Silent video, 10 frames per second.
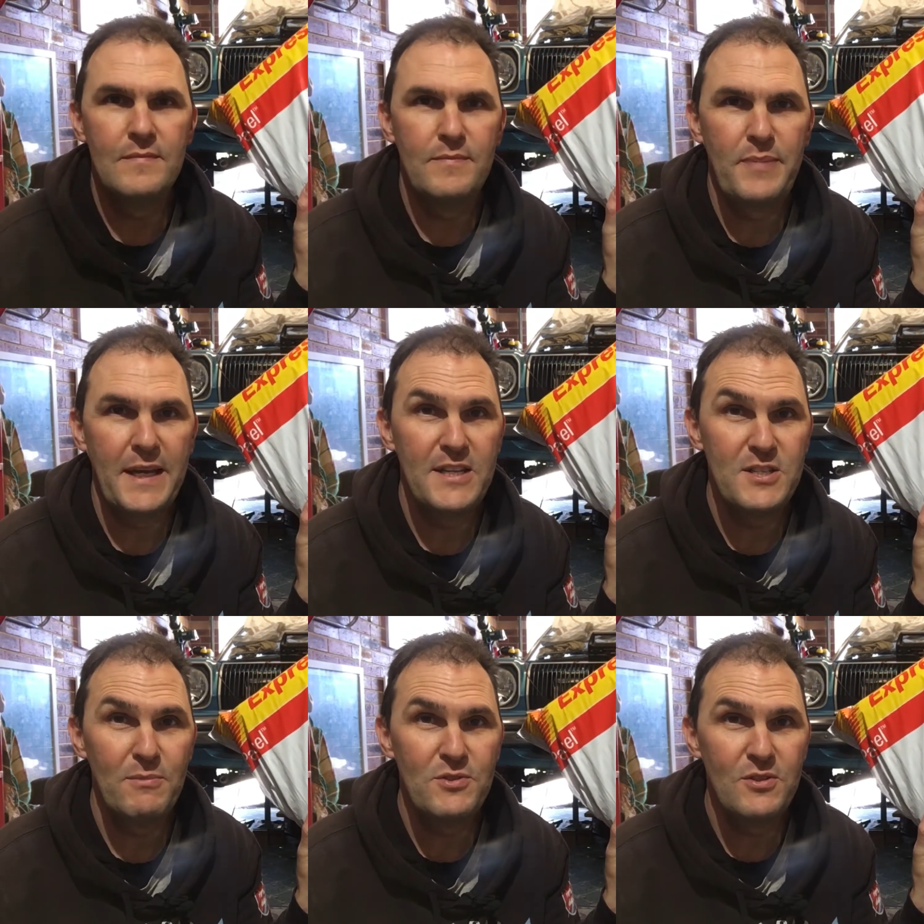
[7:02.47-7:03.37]
Package
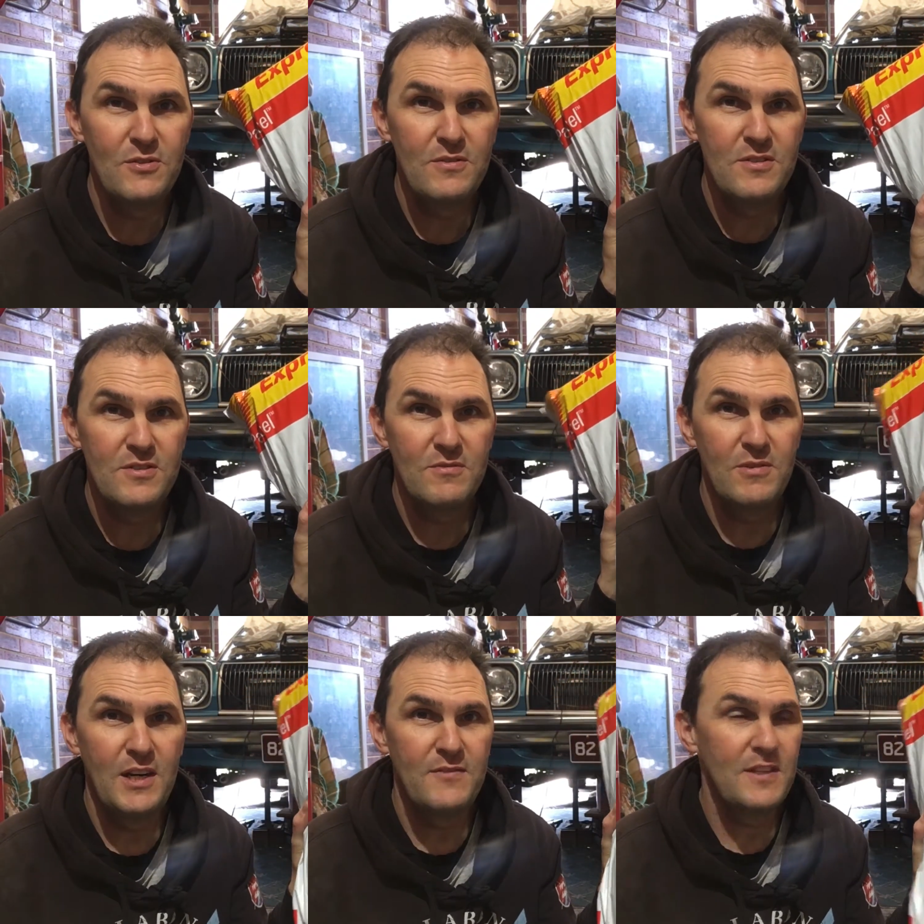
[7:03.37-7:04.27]
number 2 just
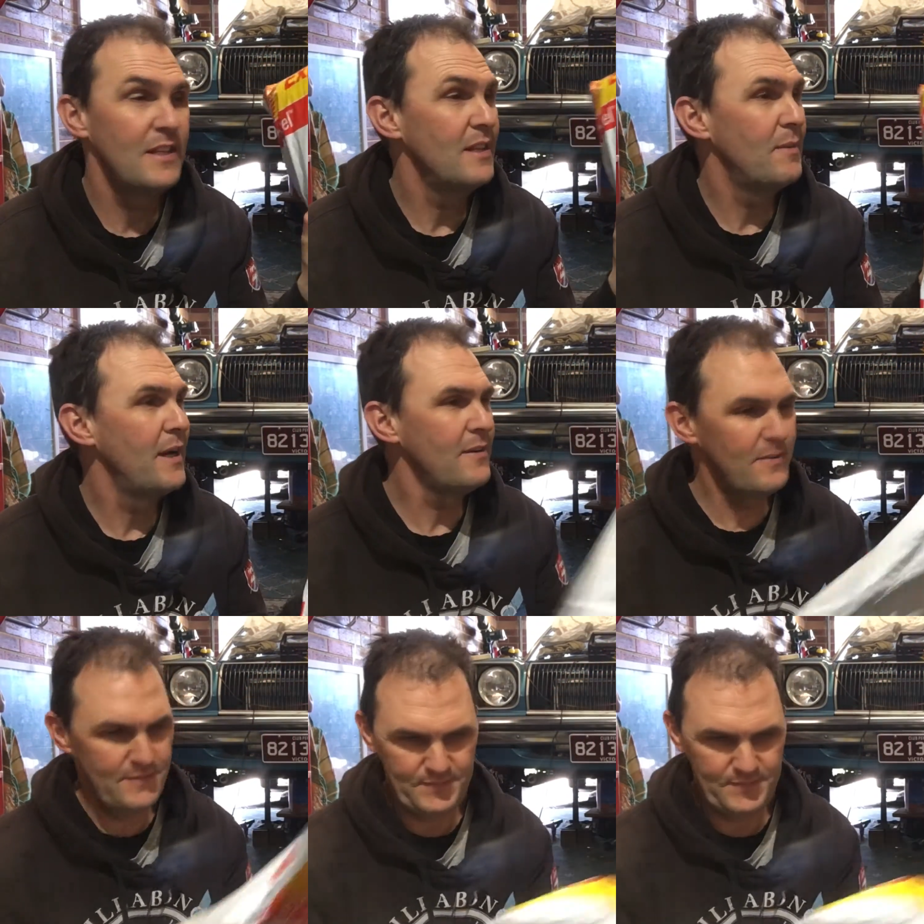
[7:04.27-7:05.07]
arrived in the mail.